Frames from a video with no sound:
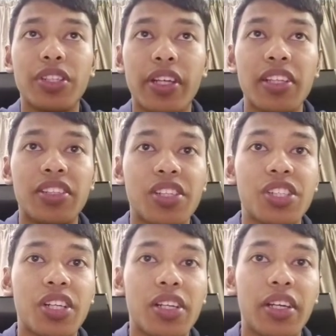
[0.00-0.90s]

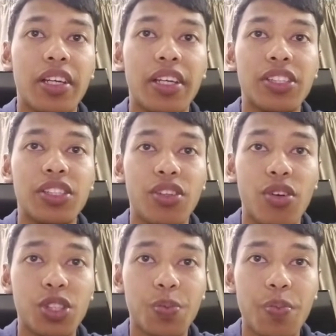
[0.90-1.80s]
characterization is
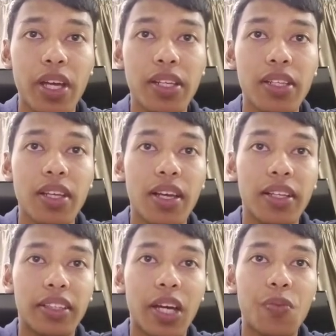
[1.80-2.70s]
you spend
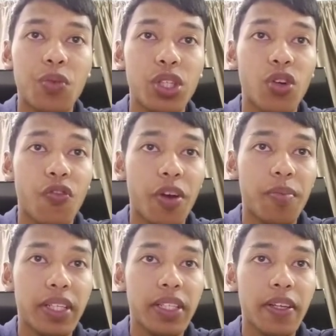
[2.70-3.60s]
time with your
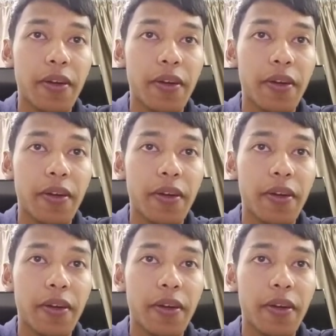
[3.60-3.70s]
family.